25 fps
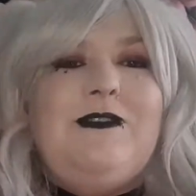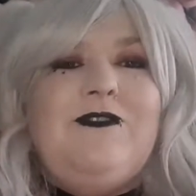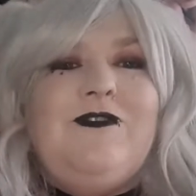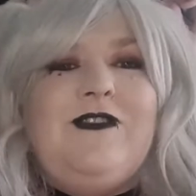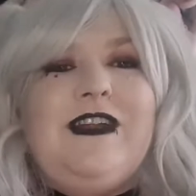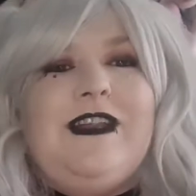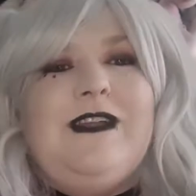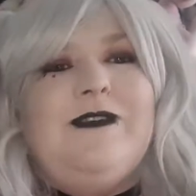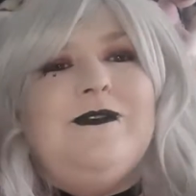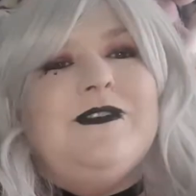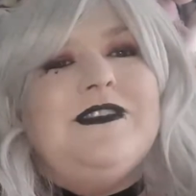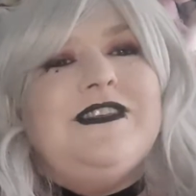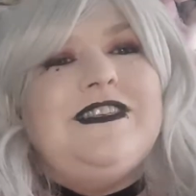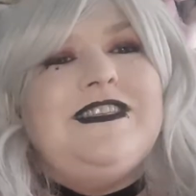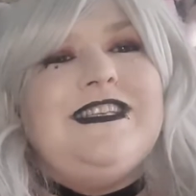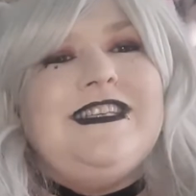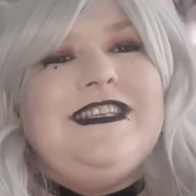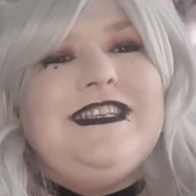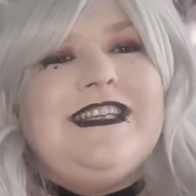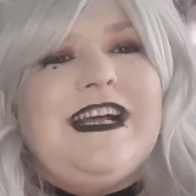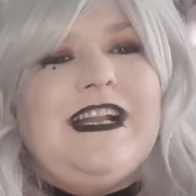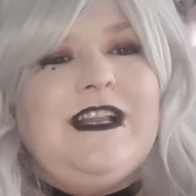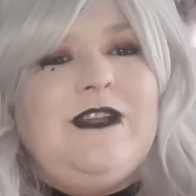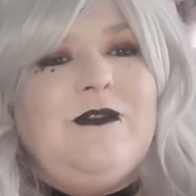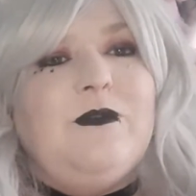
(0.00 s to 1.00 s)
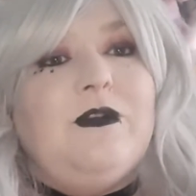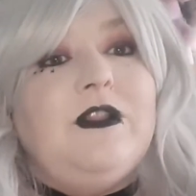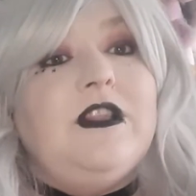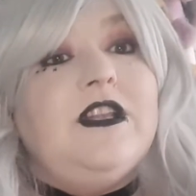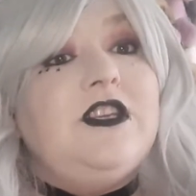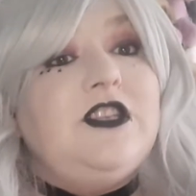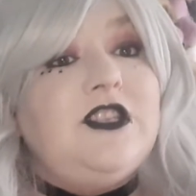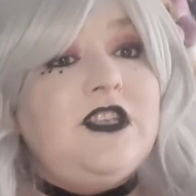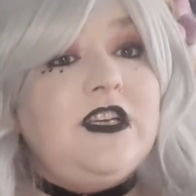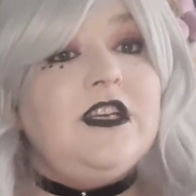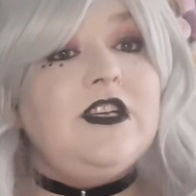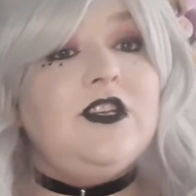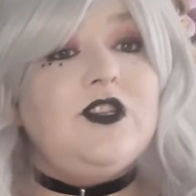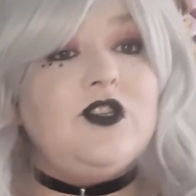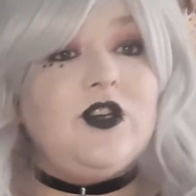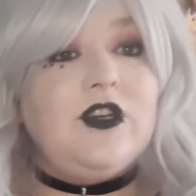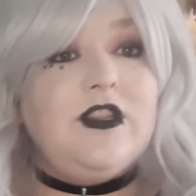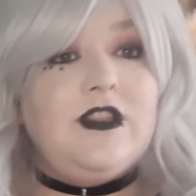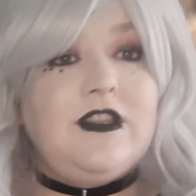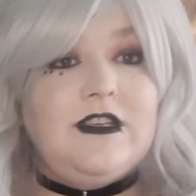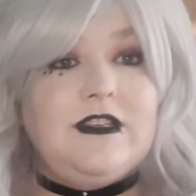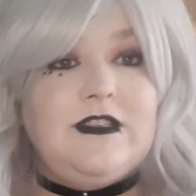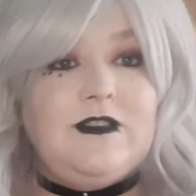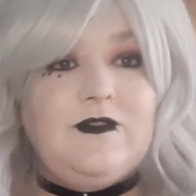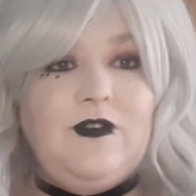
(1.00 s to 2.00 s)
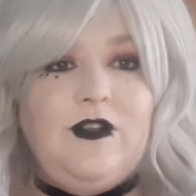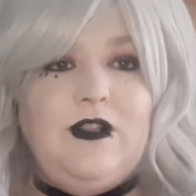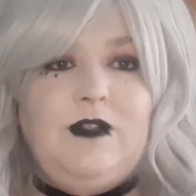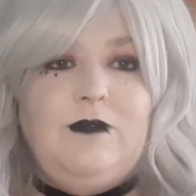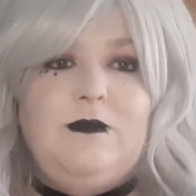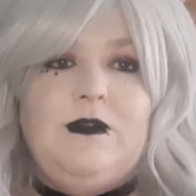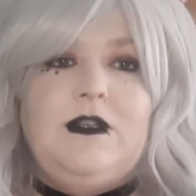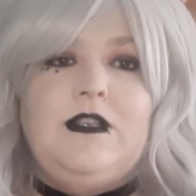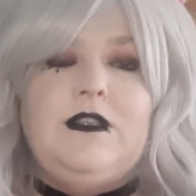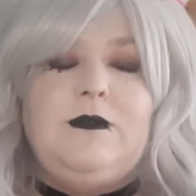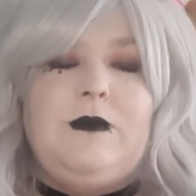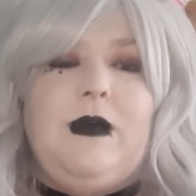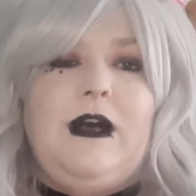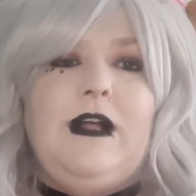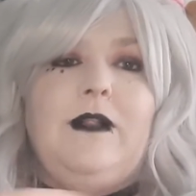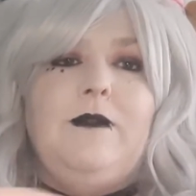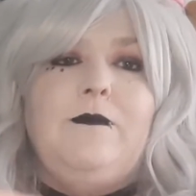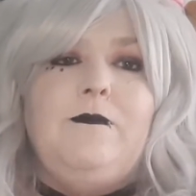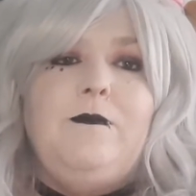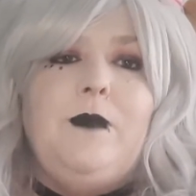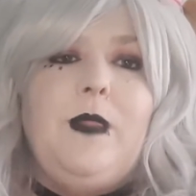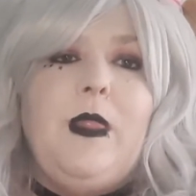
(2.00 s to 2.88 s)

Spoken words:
really wants to tell you all that she enjoyed this film as well.